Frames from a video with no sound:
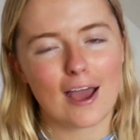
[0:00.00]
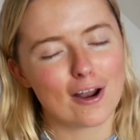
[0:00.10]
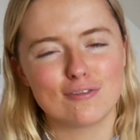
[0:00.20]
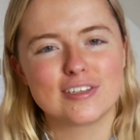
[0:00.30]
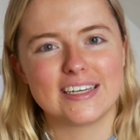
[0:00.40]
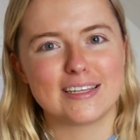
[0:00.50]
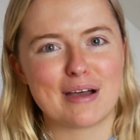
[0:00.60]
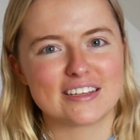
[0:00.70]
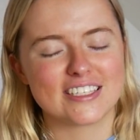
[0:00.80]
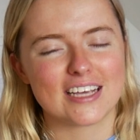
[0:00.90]
And obviously in the
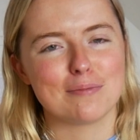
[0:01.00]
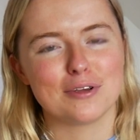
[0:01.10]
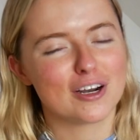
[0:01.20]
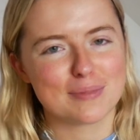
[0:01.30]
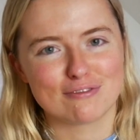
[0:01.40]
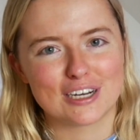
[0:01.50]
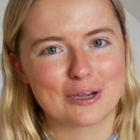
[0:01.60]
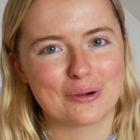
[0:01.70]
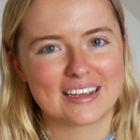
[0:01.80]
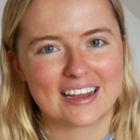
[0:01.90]
maths exam you got to be really
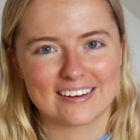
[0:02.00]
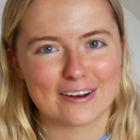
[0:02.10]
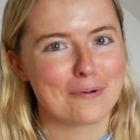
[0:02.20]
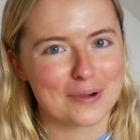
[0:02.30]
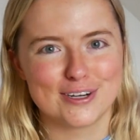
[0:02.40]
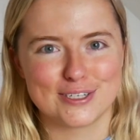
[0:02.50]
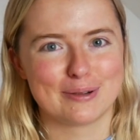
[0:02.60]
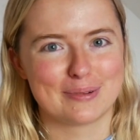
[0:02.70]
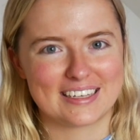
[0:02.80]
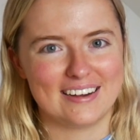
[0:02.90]
quick and know what you're doing
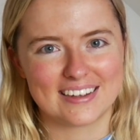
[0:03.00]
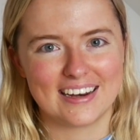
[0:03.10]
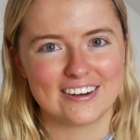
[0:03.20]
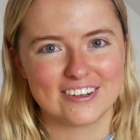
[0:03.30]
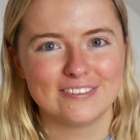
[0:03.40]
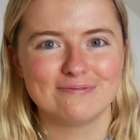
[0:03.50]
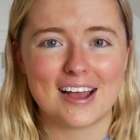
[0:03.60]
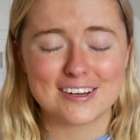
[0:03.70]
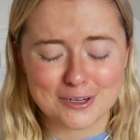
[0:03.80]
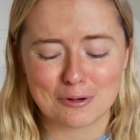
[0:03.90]
with the calculator, and
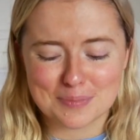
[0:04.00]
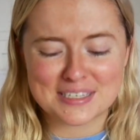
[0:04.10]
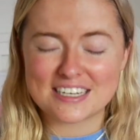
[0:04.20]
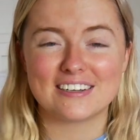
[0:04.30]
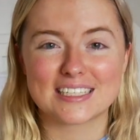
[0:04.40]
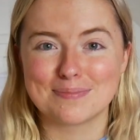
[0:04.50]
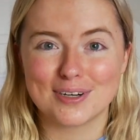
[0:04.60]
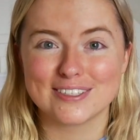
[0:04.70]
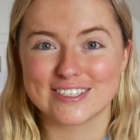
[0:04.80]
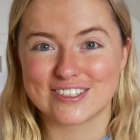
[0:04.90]
you don't want to be staring at the
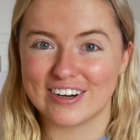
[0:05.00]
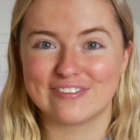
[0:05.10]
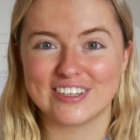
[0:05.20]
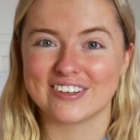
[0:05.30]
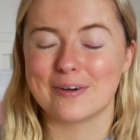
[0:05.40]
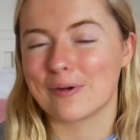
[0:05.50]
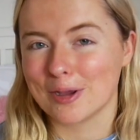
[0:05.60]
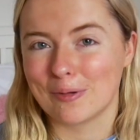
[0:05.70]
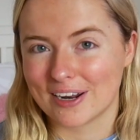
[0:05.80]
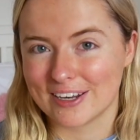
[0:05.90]
buttons trying to figure out what you
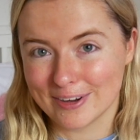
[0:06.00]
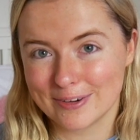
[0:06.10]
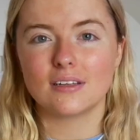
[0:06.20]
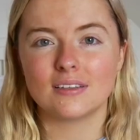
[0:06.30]
want to do.